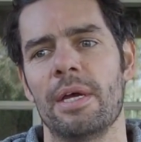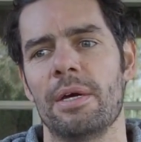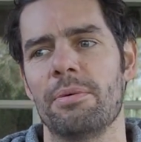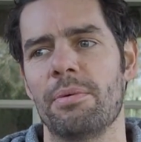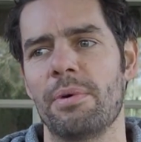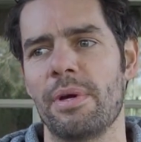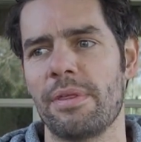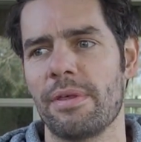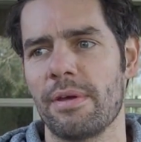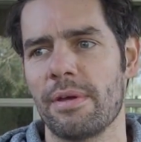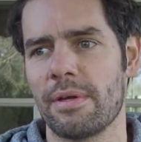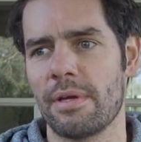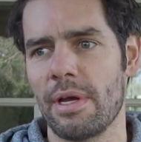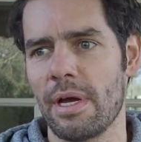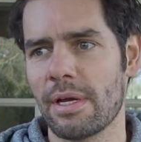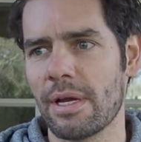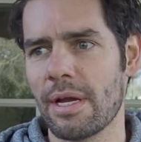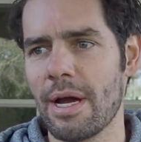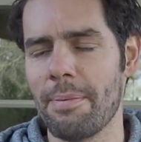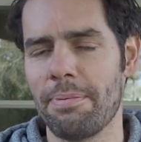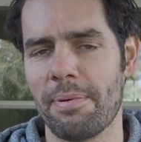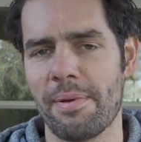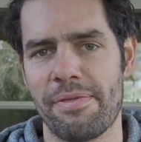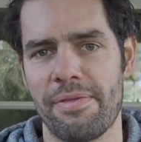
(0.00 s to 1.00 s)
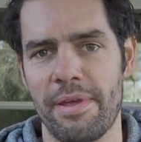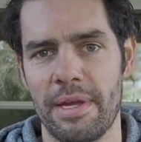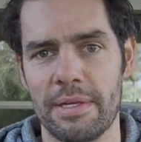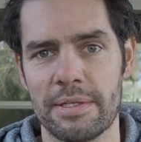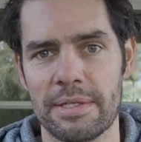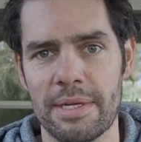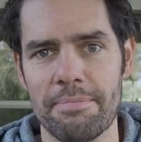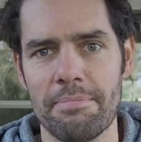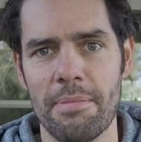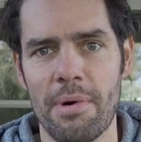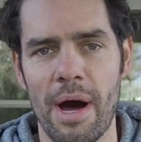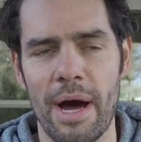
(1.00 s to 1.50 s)
with a couple of things
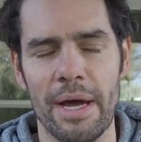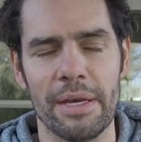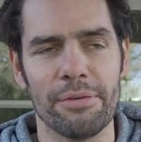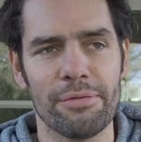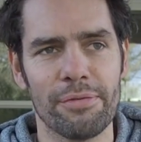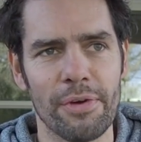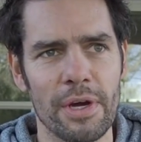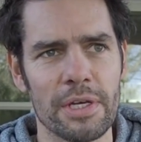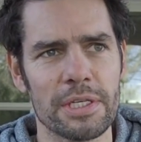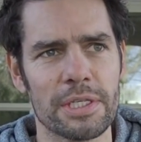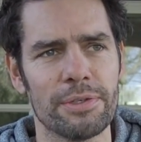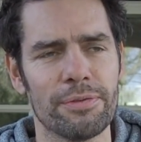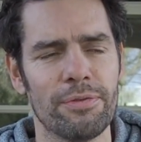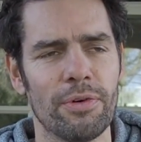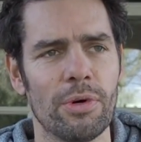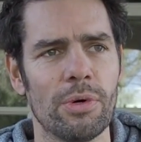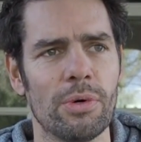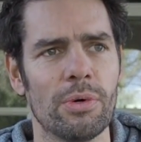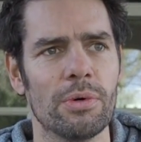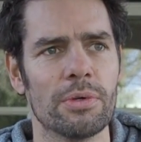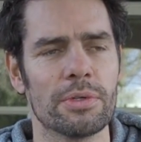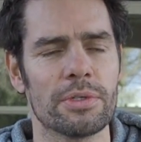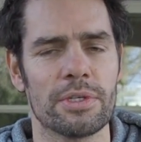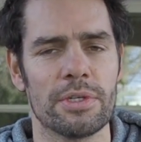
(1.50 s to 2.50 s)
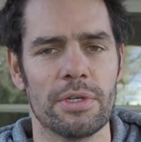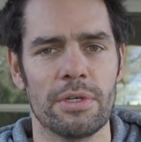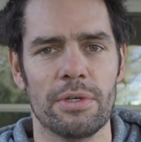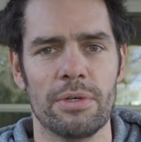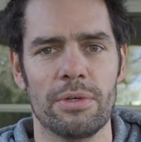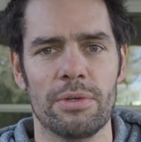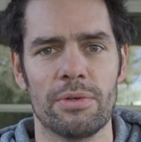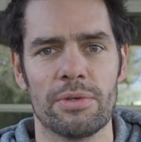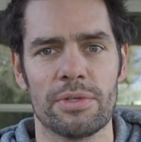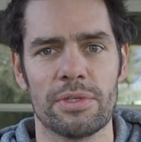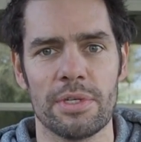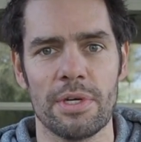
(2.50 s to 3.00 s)
in mind. First of all,
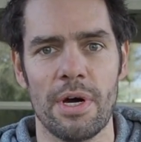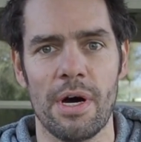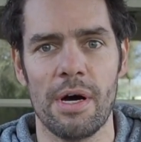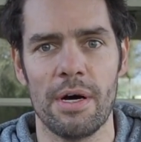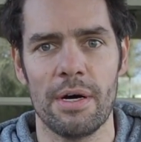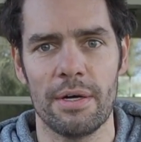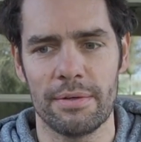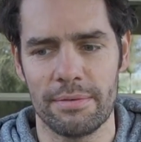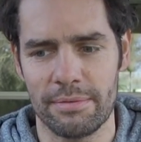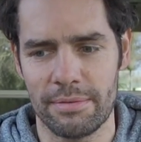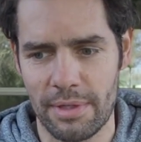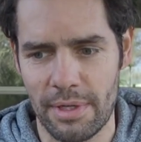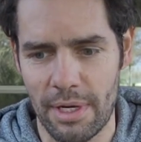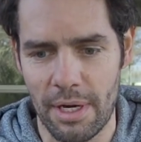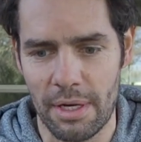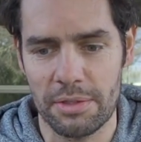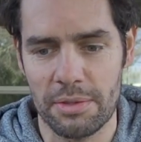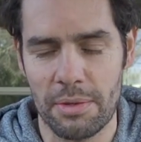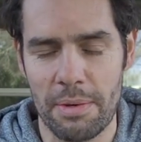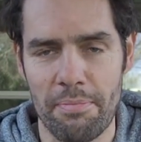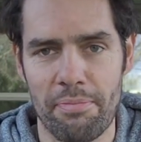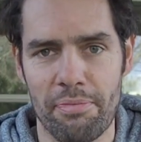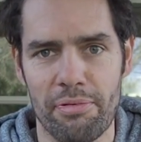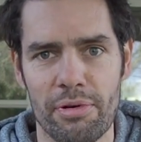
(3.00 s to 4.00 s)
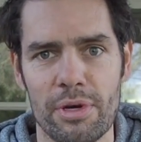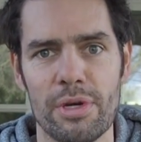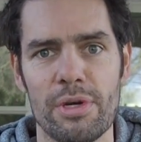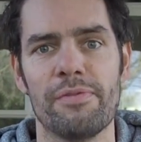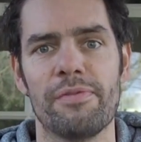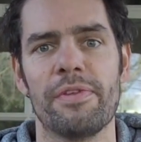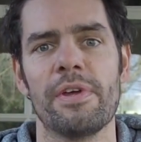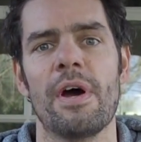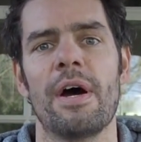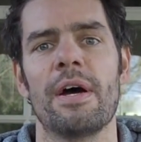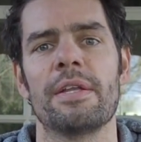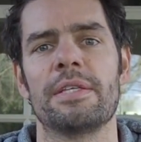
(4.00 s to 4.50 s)
to start, to improve
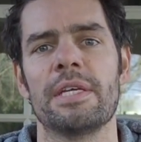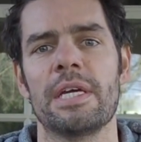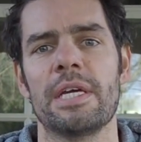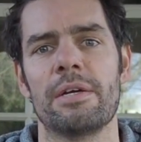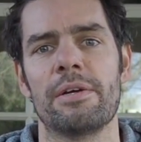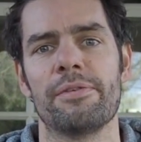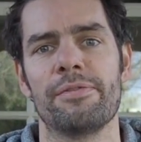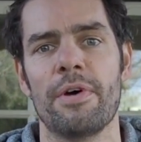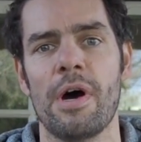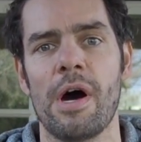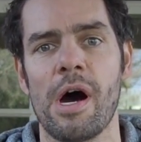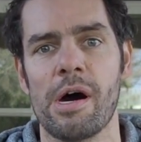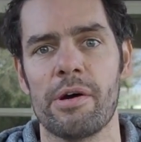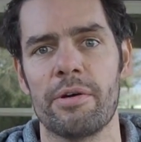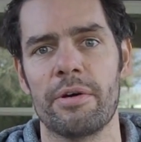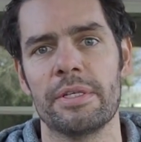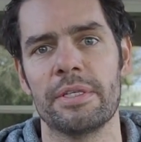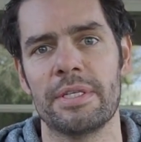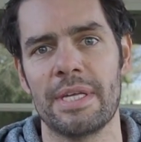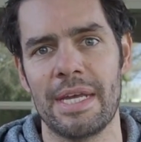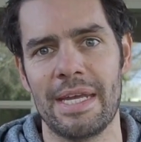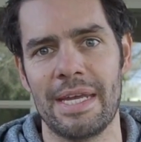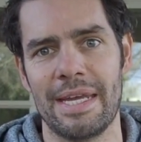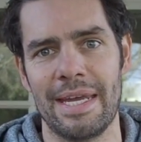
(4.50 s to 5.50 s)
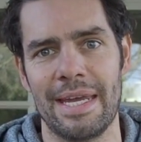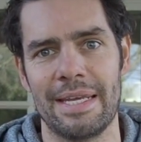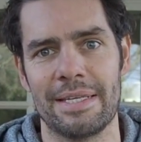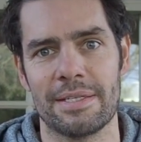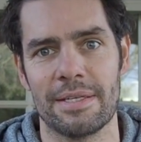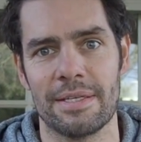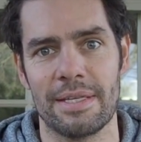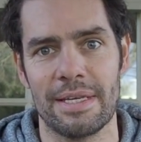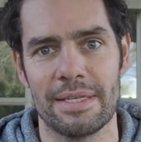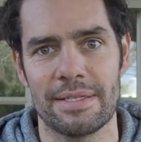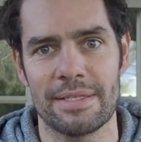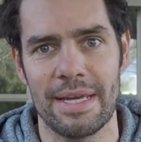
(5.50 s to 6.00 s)
the idea of R&D
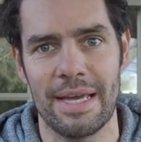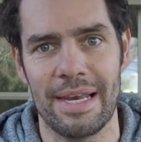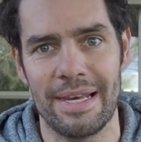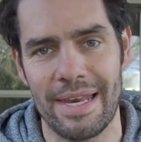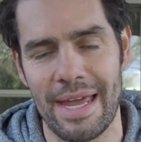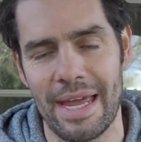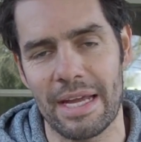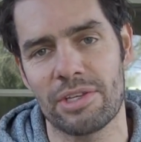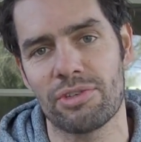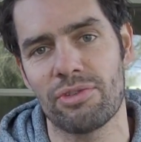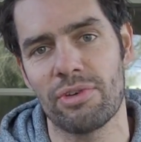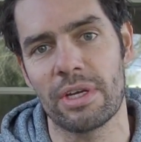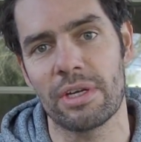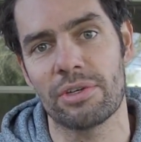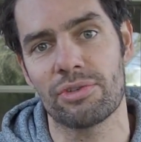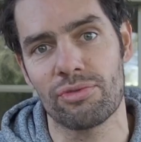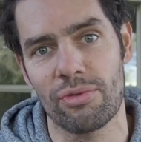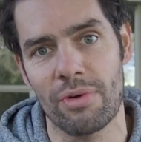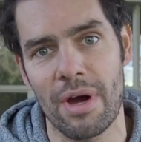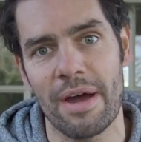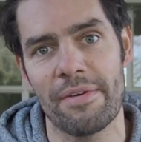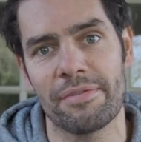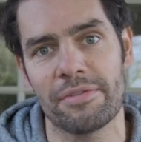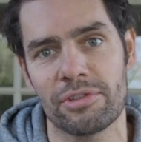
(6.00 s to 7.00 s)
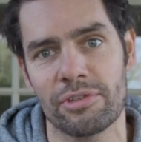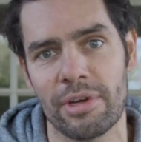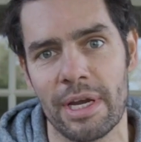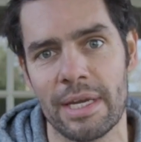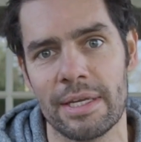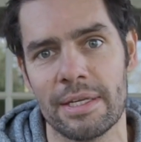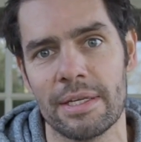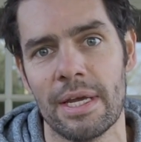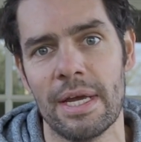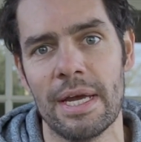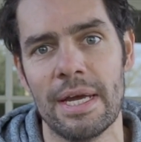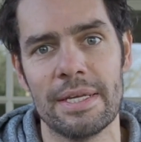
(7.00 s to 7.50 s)
into this electric
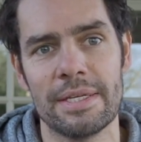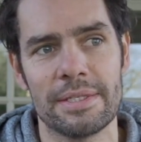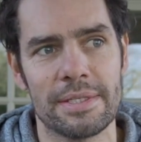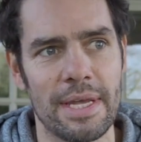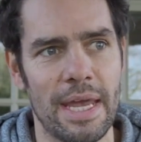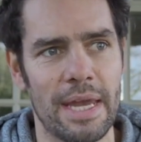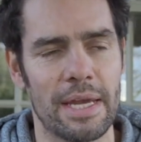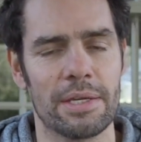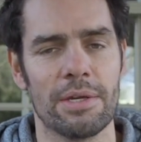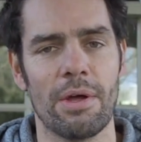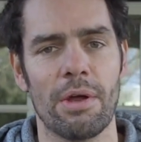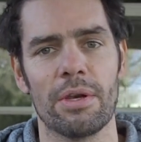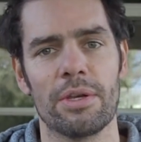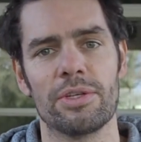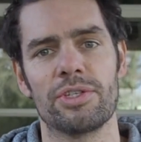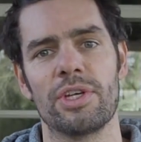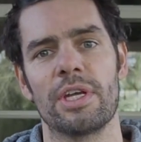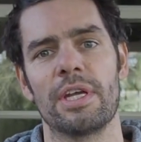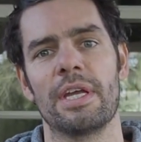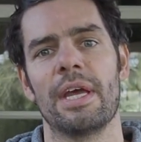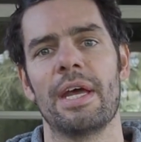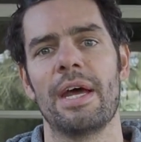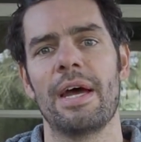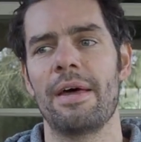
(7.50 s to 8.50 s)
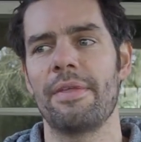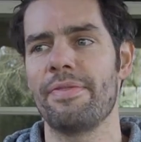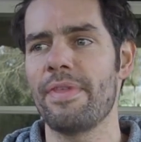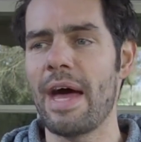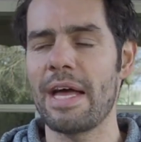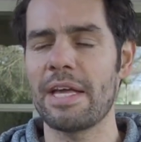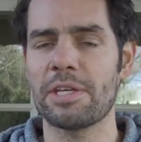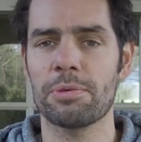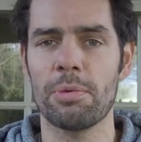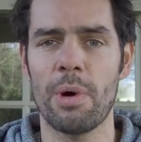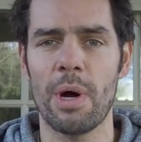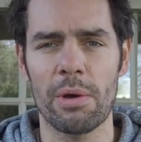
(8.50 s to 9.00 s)
drivetrain technology. And
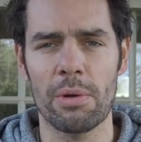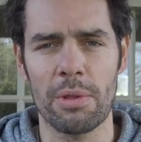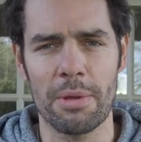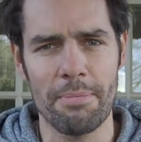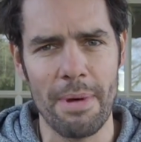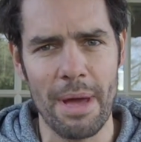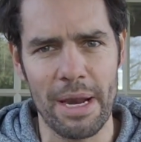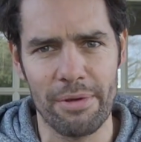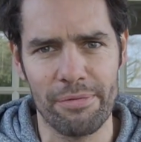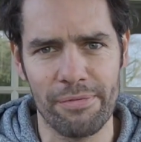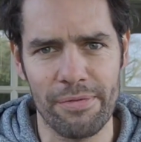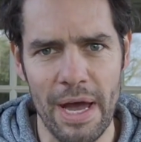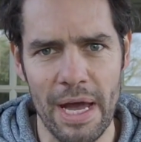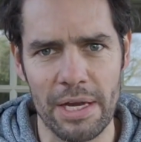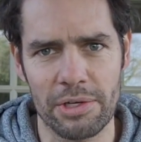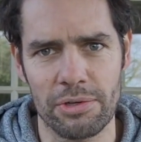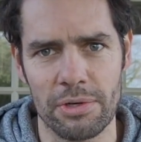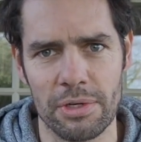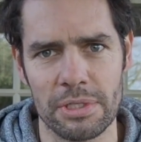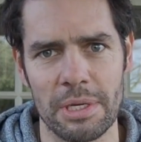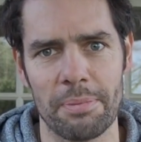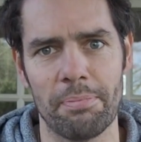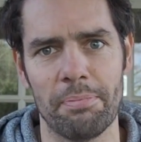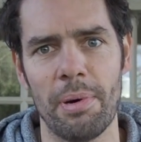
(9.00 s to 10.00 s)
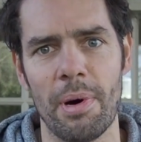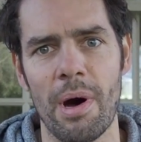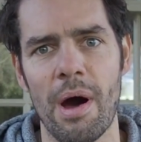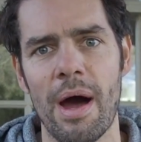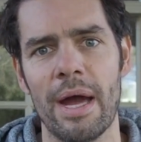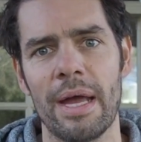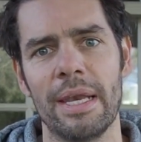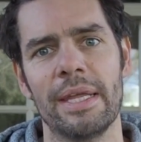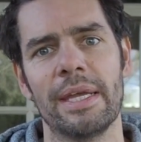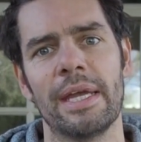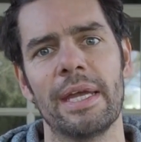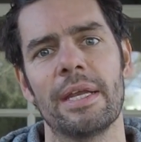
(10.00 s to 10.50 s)
that's why all the manufacturers are
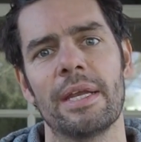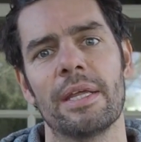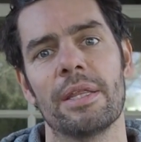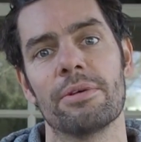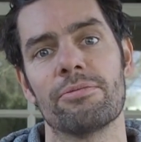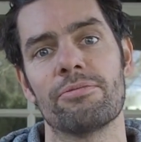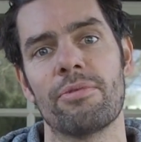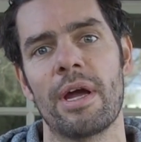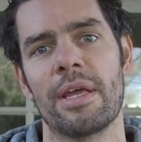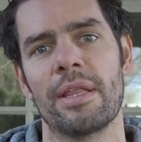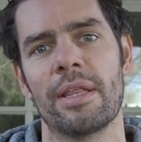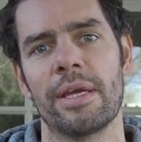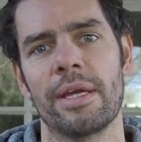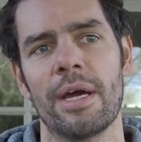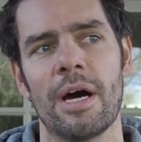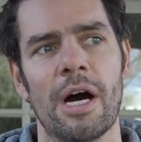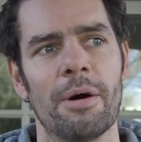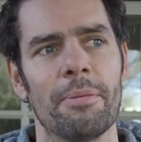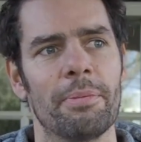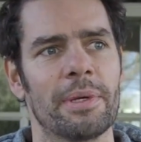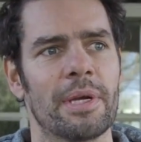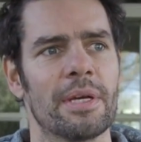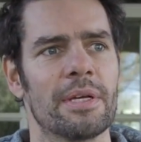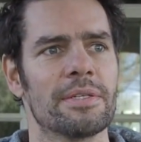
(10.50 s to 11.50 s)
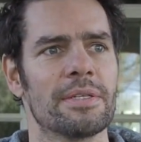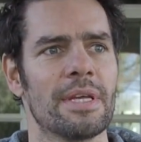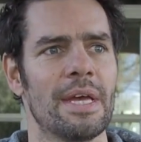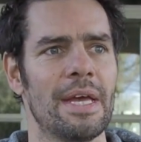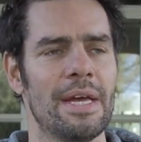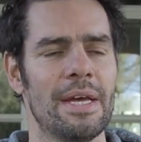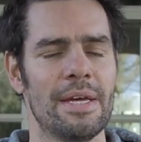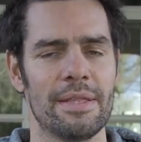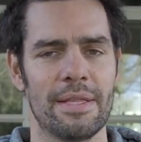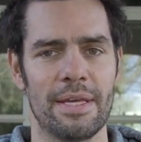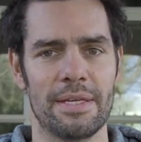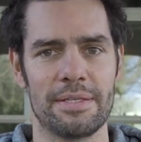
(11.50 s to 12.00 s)
piling in at the rate they are, because
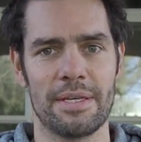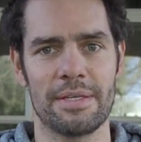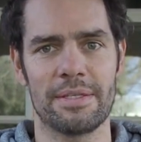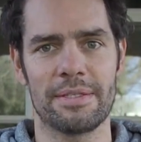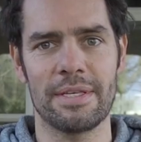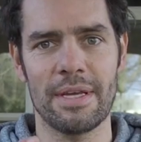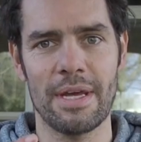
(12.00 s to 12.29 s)
there's a